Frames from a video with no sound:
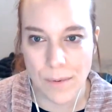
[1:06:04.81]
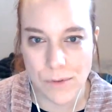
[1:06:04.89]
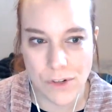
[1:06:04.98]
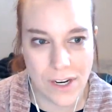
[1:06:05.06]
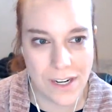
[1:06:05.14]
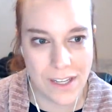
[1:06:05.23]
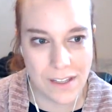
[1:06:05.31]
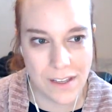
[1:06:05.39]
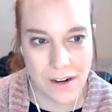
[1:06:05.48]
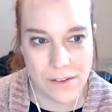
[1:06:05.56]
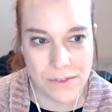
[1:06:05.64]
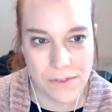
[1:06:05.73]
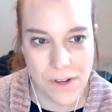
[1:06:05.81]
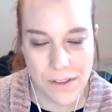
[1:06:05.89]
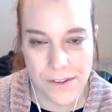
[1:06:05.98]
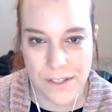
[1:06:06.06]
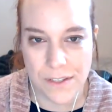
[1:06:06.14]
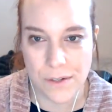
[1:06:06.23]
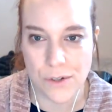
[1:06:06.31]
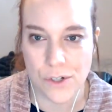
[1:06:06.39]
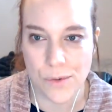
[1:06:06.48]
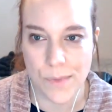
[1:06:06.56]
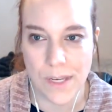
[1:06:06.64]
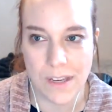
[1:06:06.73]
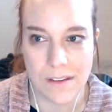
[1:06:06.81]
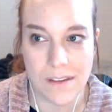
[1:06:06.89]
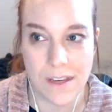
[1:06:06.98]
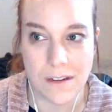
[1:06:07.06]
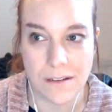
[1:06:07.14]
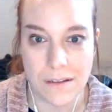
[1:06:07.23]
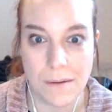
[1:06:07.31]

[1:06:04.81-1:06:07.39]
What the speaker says: I'm trying to get off of all the social media things.